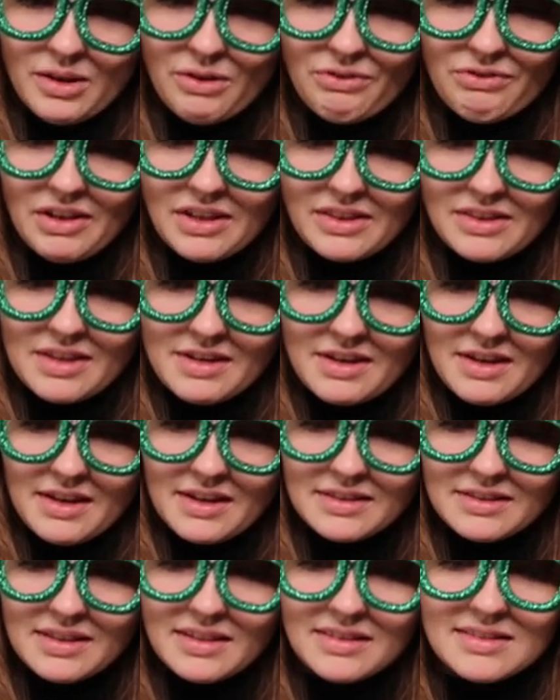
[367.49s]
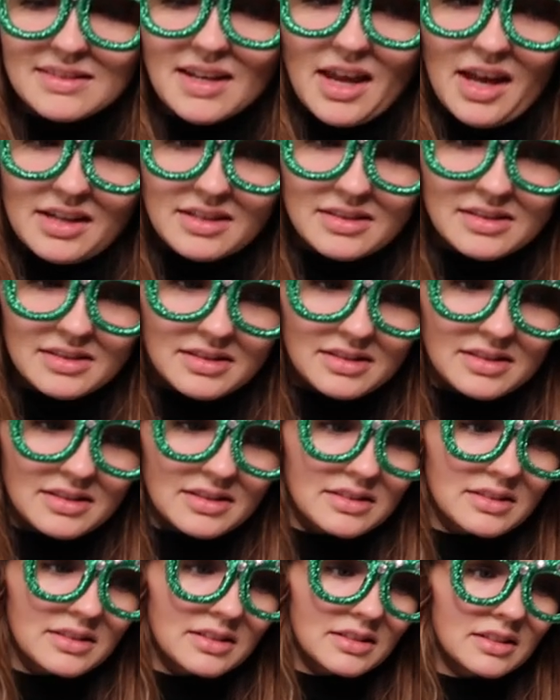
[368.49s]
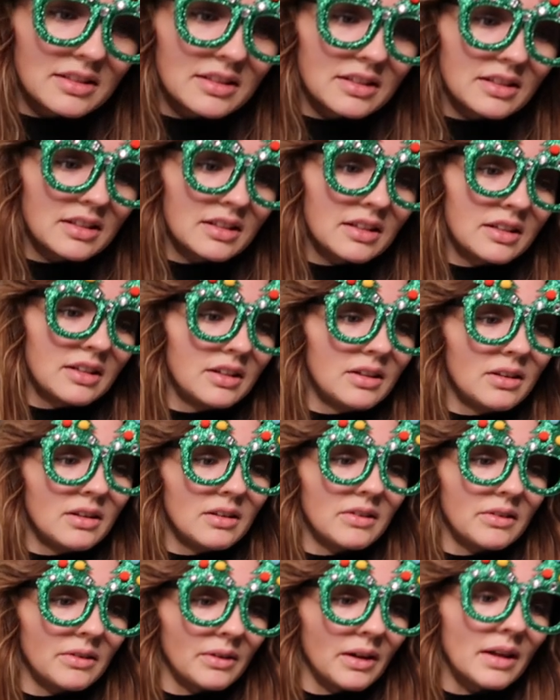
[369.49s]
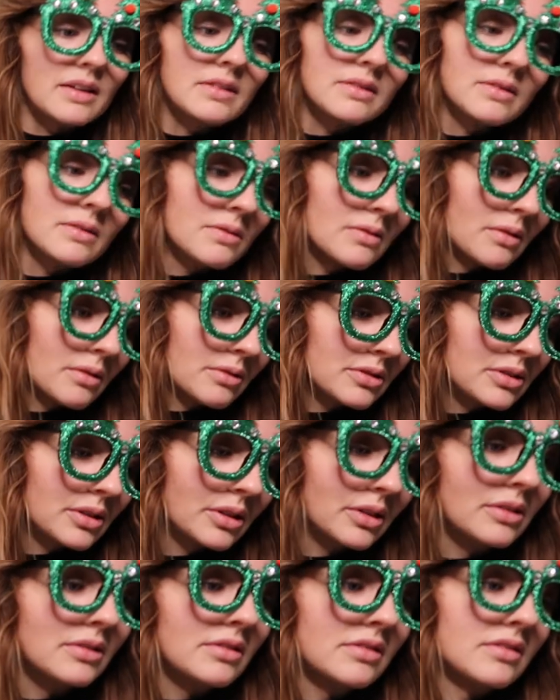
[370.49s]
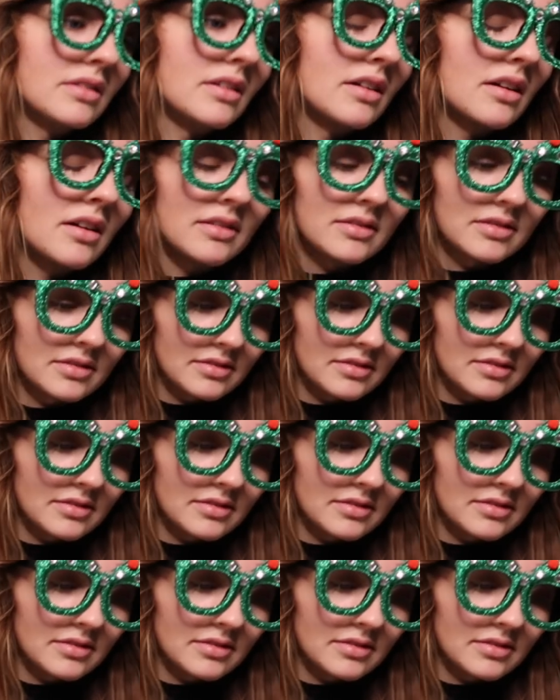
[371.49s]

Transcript: You think the yeast is dead? Well, that's not a good start.